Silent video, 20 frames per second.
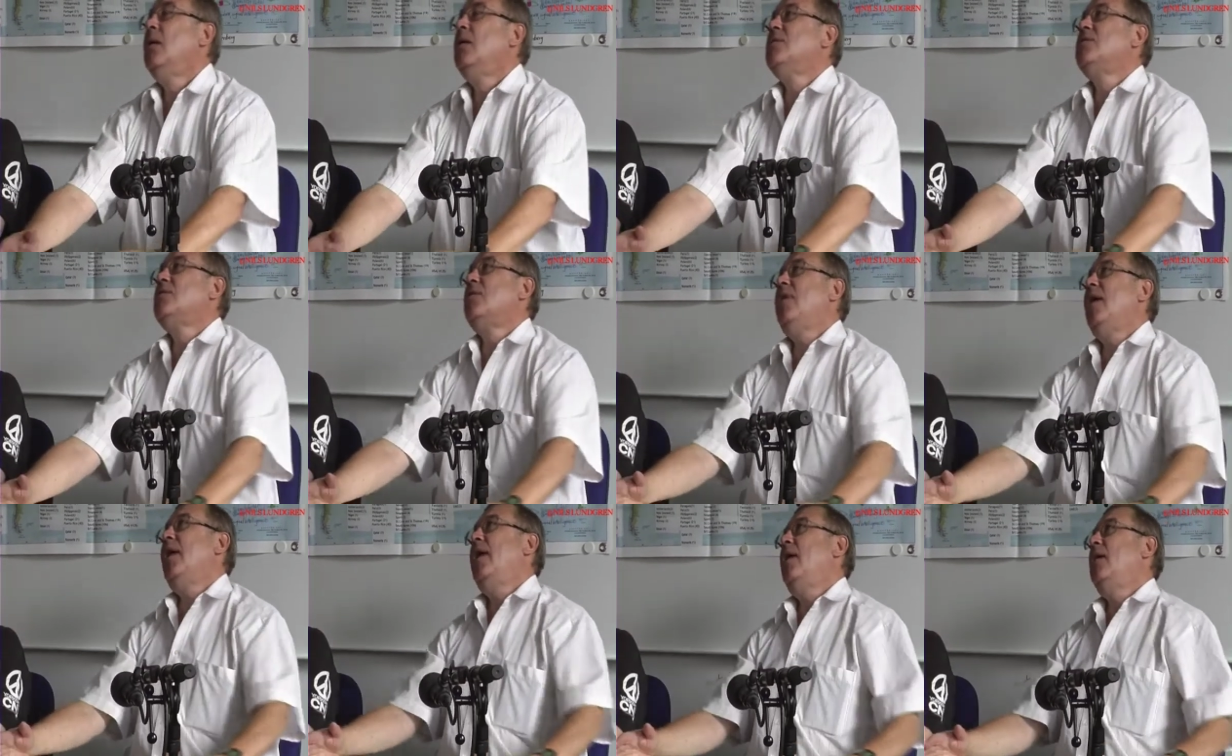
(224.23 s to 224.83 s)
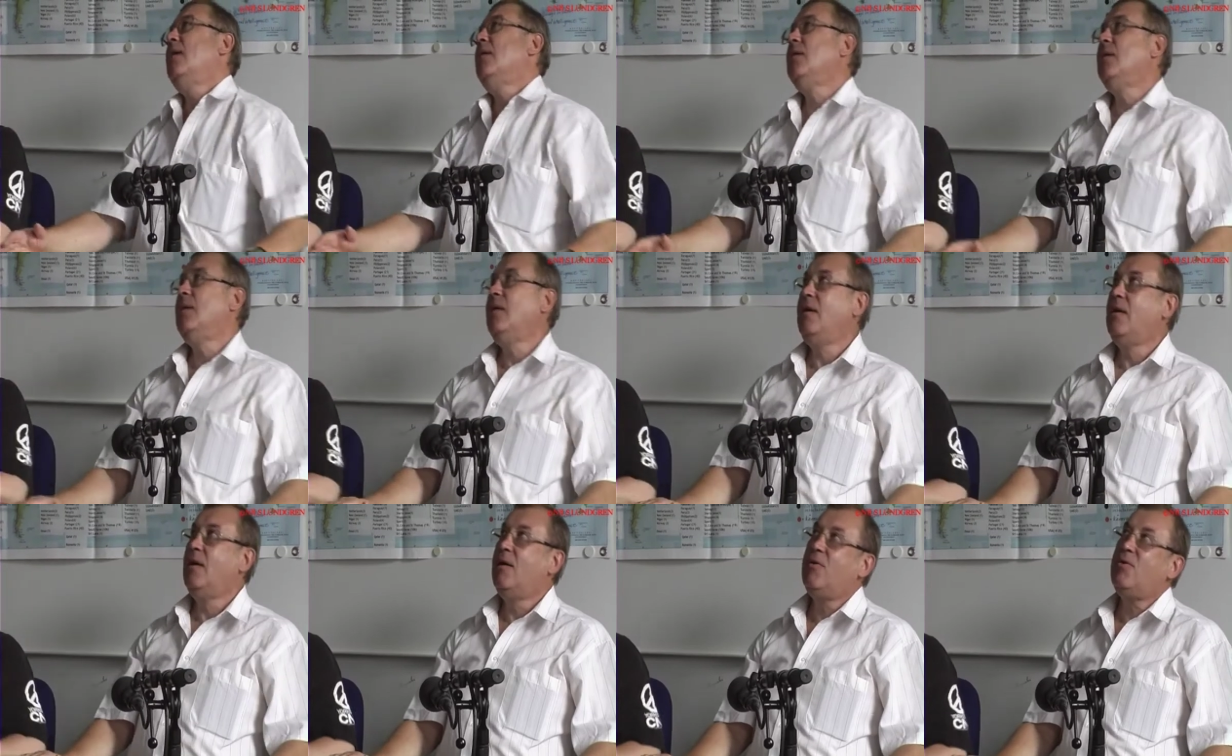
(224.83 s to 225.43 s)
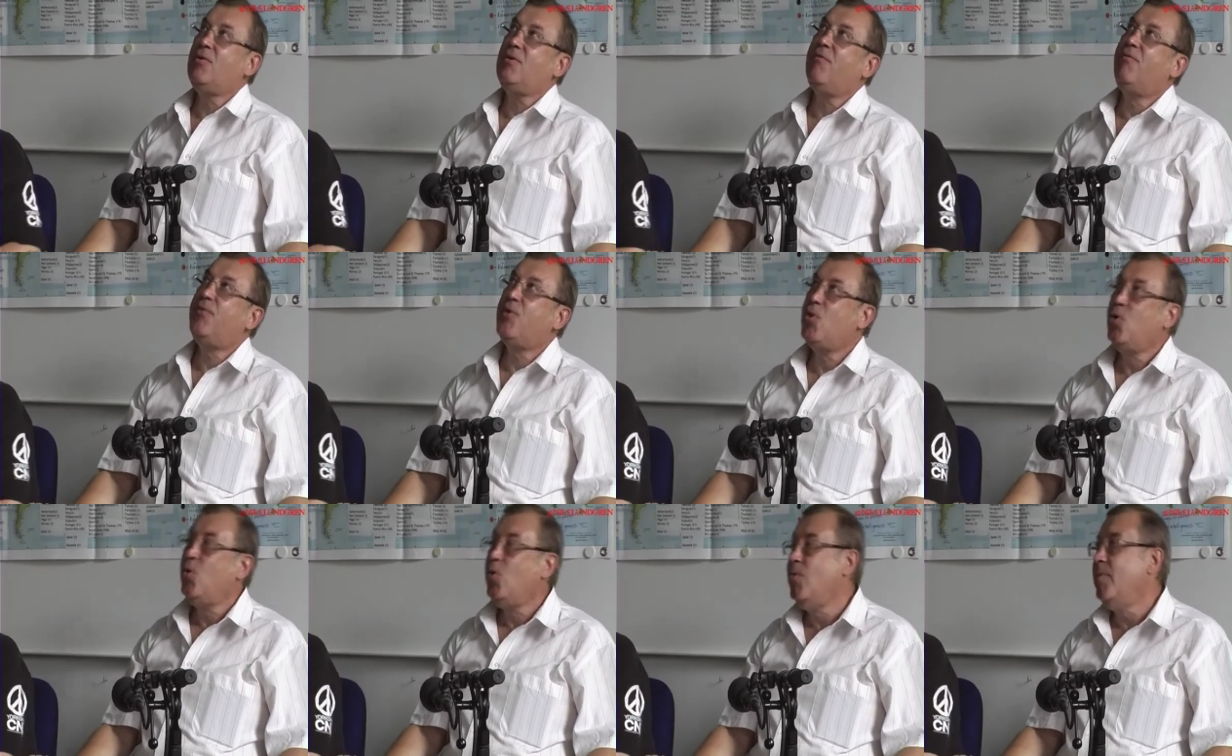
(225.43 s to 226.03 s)
there are a lot of
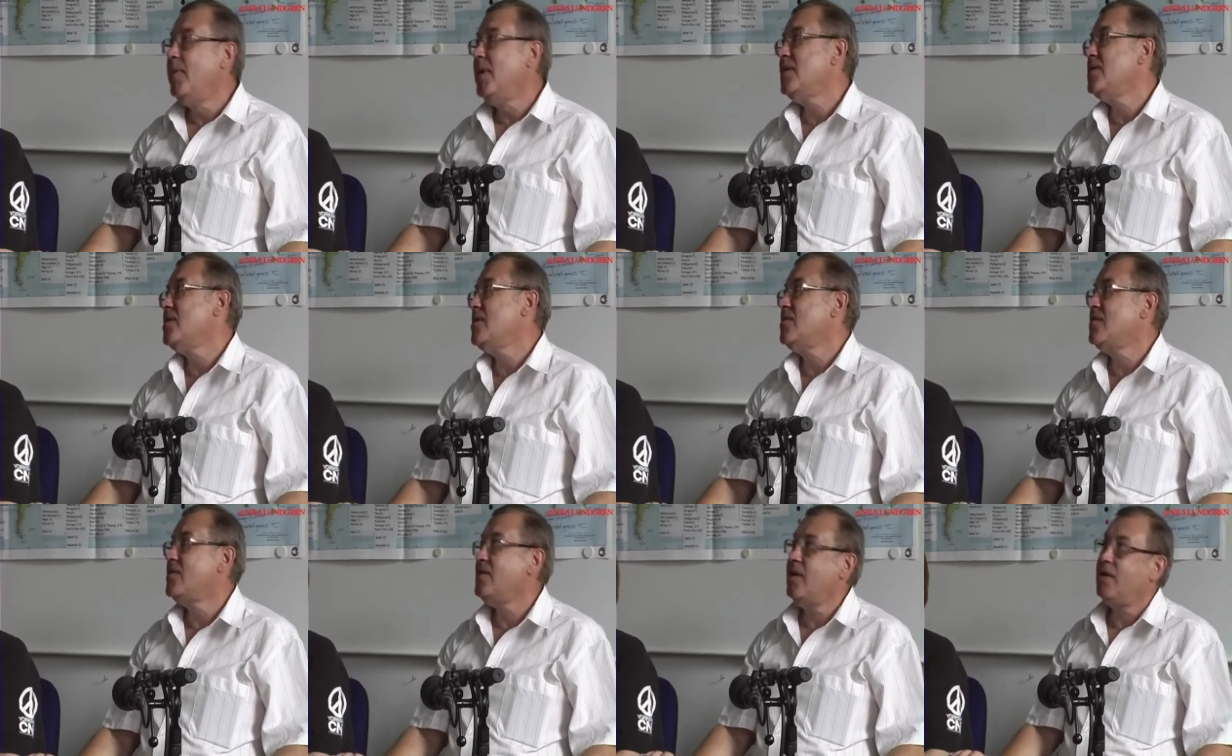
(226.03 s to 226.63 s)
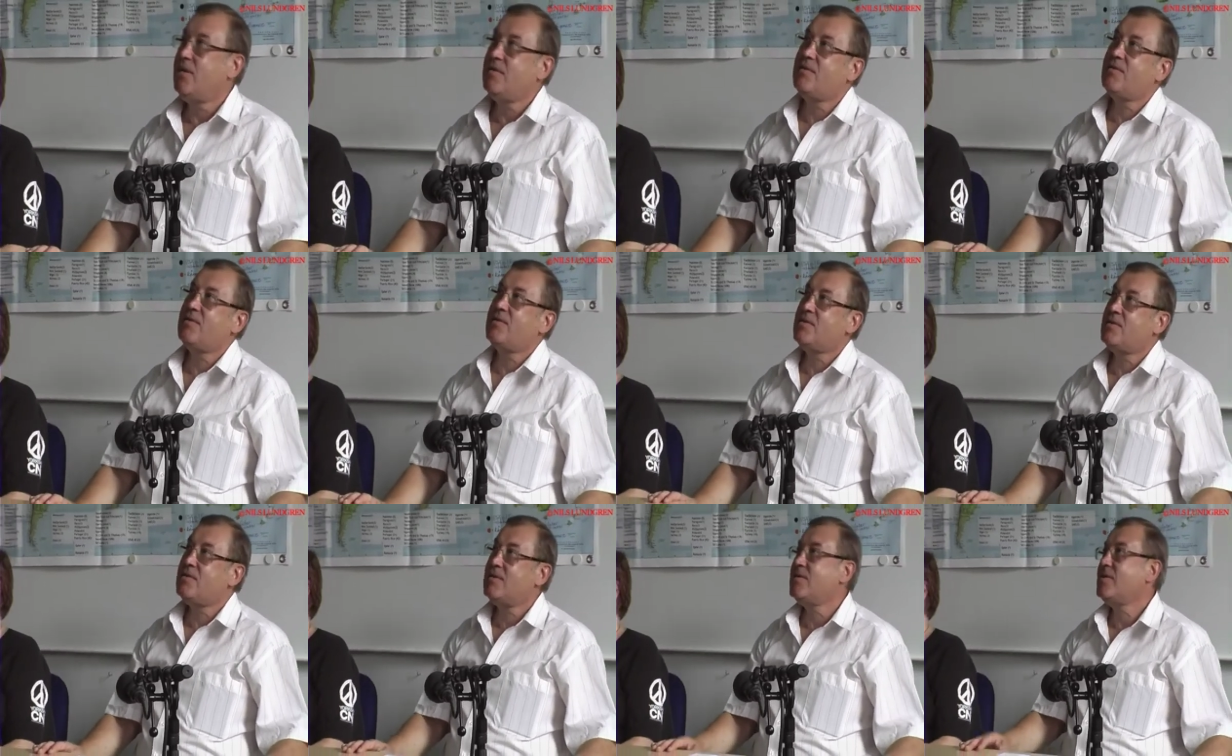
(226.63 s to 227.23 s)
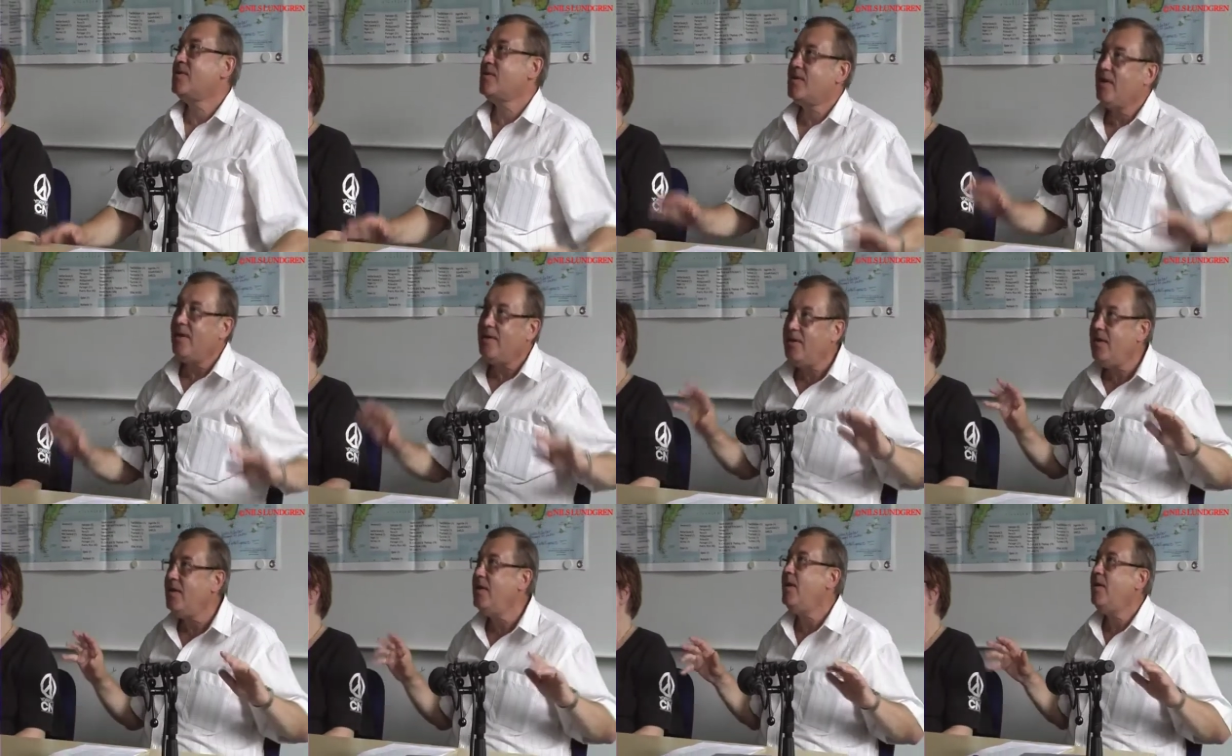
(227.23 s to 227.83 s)
rumors that
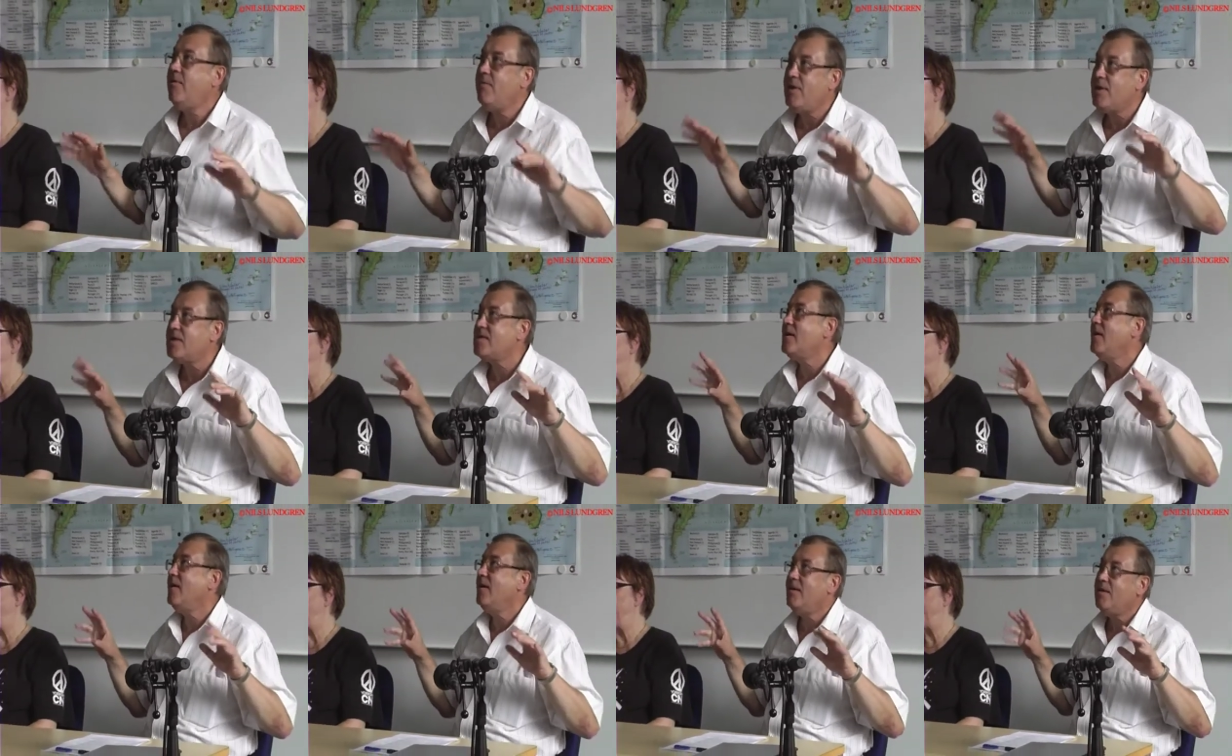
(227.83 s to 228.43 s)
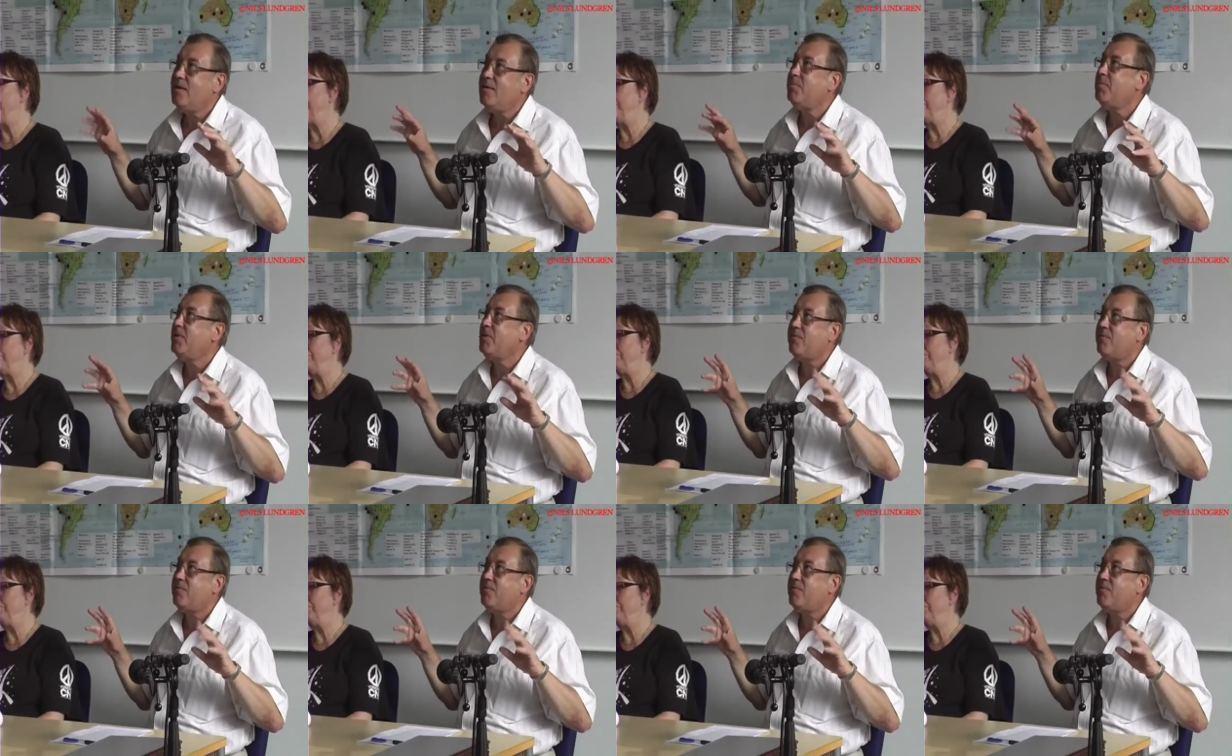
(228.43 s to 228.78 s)
Scandinavians are a little bit